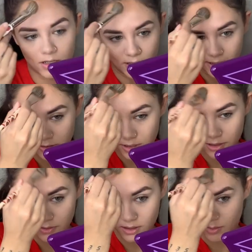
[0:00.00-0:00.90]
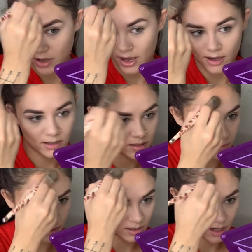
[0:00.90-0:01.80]
I used to do it in the past,
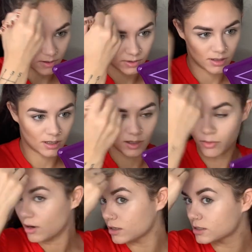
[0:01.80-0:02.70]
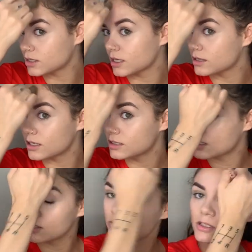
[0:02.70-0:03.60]
but not with any products like this. I
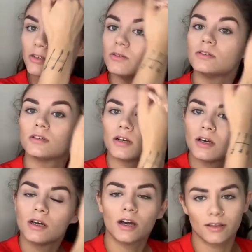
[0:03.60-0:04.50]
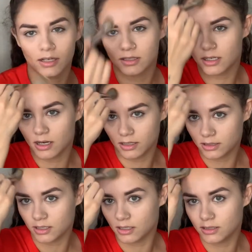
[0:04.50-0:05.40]
used to use, I think it's the
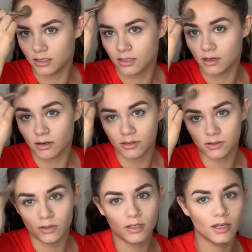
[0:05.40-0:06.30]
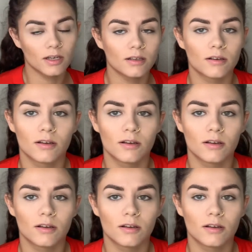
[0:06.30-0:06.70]
Anastasia Contour Kit.